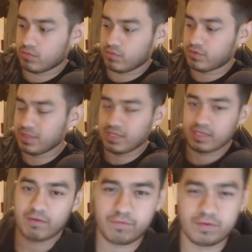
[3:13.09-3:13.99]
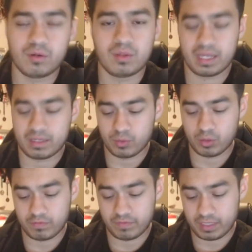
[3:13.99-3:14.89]
for me, they feel like
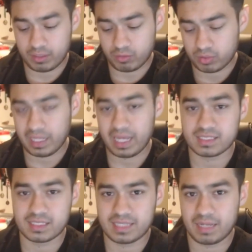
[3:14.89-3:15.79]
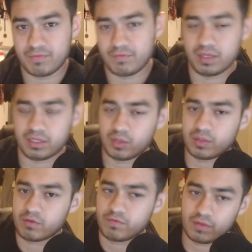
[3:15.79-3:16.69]
more of a relaxing type fit. You know, they
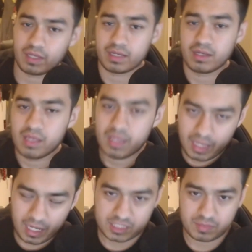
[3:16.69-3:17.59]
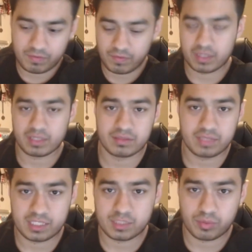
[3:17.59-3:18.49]
don't feel like I should be fucking
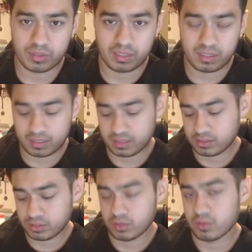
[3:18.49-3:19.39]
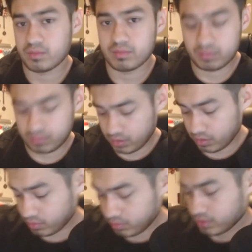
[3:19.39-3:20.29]
dead sprinting in these. You know.
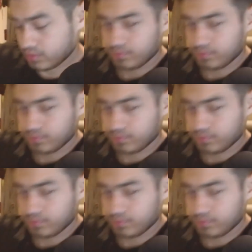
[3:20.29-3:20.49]
Look.